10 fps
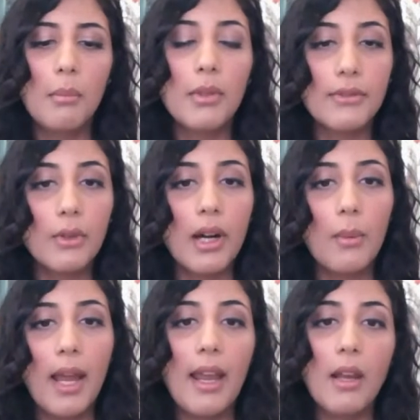before I
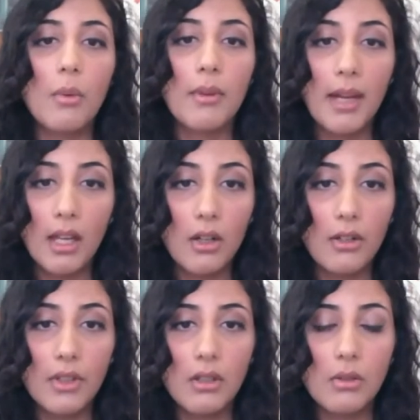went in with my
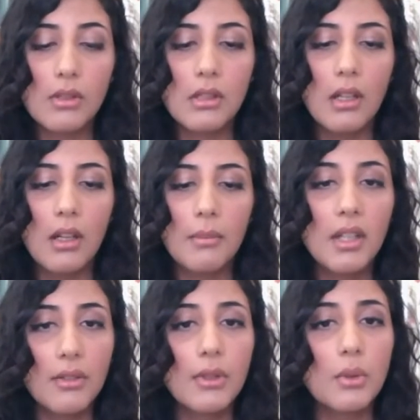interviews.
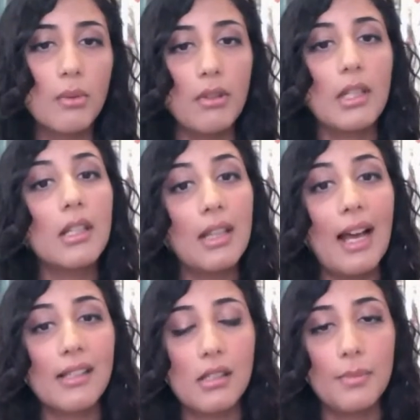The interviews were really the
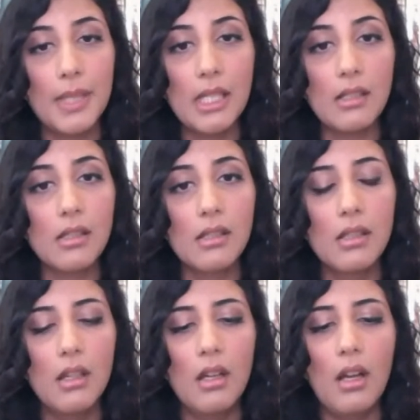last piece
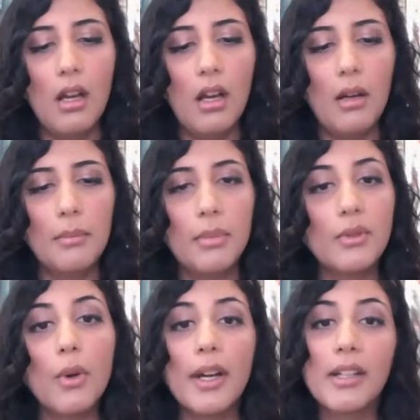
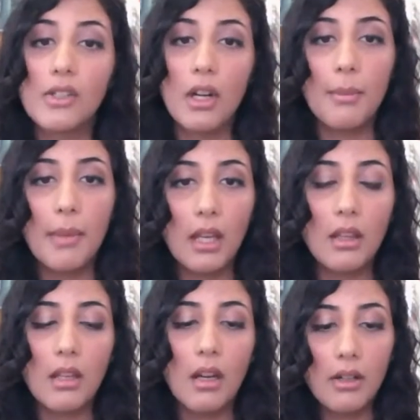before I could start making
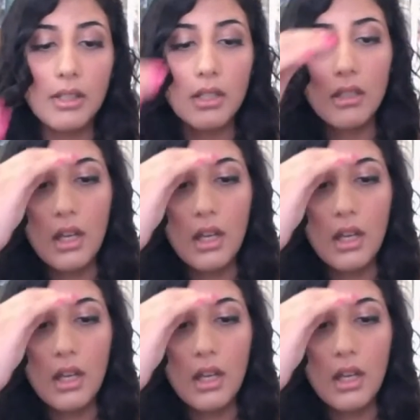the art.